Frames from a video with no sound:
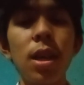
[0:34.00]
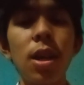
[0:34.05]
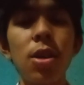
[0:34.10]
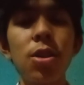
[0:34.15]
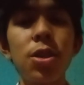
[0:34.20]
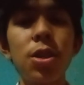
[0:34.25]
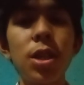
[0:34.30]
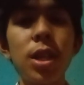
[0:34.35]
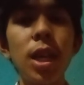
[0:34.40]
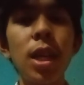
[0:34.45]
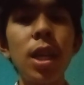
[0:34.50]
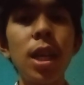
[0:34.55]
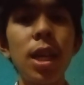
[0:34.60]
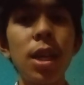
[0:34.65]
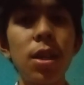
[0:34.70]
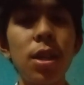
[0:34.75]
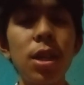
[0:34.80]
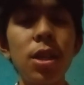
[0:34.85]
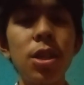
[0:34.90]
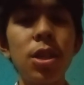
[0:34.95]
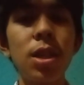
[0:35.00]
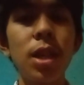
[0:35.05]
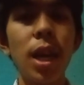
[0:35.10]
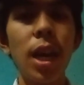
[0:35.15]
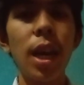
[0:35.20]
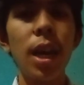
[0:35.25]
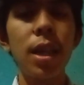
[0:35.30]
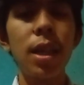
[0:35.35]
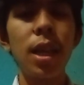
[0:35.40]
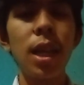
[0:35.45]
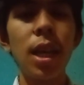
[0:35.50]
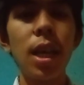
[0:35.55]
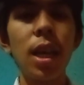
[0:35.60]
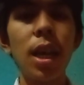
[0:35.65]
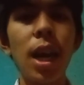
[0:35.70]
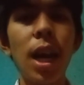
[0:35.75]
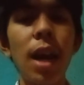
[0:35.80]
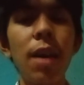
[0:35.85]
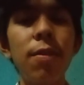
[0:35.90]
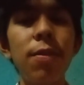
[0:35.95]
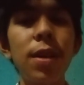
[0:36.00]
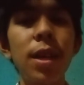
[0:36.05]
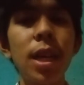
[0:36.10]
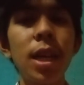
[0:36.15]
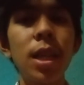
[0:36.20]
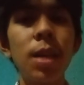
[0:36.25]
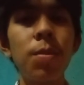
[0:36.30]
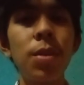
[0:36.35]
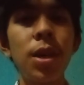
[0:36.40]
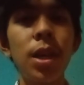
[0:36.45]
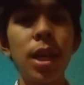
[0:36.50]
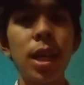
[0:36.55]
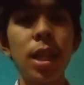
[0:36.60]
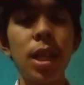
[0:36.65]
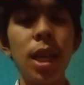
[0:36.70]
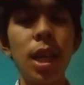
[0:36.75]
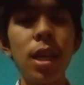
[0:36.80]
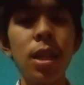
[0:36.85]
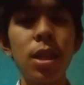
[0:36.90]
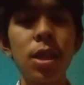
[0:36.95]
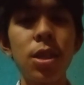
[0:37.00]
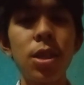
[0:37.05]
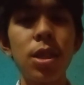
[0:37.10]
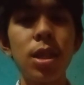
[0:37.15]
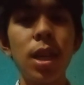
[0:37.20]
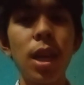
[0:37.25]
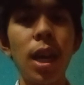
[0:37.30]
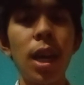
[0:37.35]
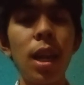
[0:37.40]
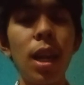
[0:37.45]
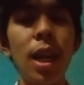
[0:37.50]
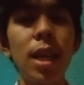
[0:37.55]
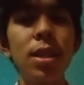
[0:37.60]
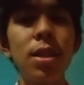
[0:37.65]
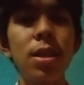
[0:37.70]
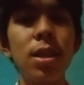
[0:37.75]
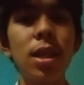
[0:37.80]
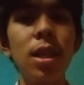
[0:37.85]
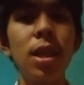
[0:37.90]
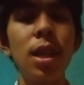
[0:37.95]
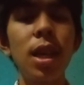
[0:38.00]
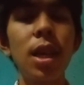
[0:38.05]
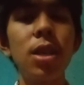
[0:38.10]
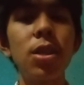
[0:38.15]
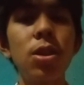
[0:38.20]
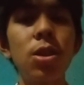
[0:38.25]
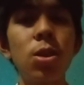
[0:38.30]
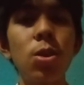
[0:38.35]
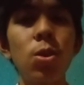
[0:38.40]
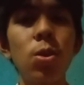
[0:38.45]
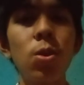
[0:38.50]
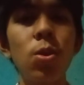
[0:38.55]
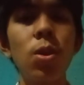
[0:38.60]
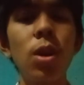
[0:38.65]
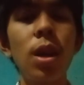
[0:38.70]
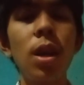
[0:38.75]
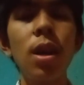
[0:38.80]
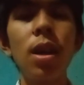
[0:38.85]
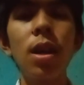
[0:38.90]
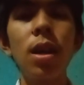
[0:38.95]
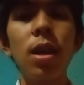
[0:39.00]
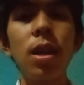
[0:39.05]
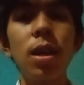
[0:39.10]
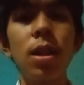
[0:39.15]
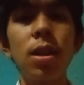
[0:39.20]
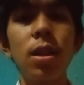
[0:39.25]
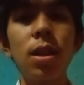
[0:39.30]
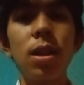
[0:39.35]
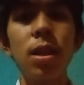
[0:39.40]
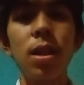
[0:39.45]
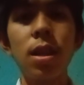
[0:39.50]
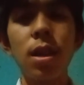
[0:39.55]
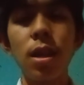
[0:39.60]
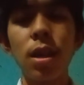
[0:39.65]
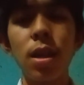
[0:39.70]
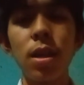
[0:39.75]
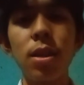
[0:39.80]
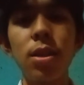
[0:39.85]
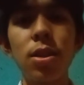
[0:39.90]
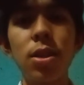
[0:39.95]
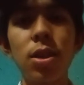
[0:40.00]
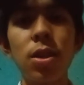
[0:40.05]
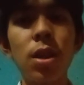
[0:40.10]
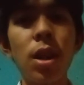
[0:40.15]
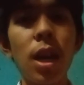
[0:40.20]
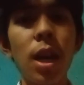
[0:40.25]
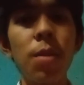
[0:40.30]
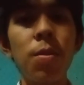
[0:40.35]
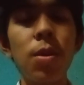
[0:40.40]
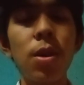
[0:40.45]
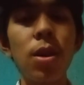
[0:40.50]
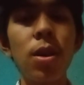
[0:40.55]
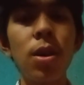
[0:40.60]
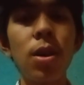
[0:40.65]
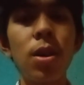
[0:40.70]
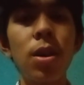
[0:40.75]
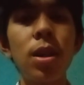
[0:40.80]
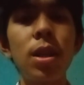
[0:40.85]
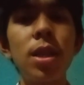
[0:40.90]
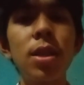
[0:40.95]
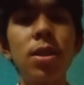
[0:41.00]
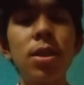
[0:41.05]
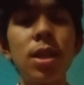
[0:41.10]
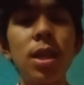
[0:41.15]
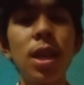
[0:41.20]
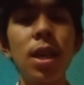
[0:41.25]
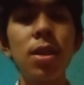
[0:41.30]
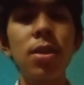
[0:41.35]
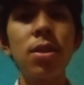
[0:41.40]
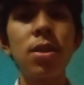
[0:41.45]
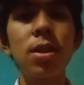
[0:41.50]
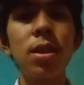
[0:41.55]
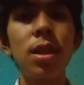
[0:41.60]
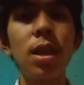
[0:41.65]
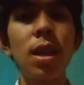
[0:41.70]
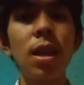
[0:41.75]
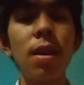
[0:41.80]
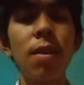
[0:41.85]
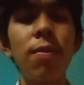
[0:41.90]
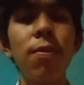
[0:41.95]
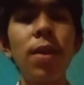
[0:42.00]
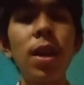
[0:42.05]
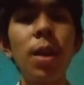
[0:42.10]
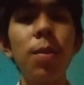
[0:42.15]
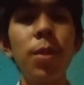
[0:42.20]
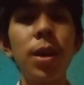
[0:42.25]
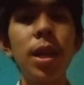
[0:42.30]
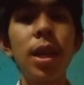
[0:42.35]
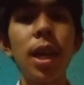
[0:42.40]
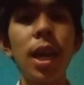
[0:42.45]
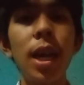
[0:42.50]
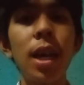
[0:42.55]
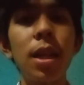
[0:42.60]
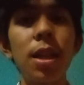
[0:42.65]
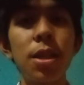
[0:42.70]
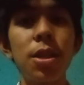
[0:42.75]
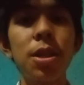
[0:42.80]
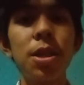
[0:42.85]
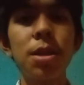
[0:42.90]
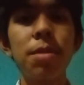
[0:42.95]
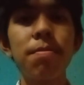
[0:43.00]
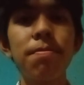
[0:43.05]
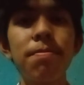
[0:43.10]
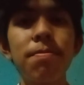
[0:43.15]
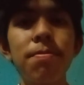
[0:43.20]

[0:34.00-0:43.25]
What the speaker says: Australian English, and the African American English. And lastly is to describe or discuss the Philippine English.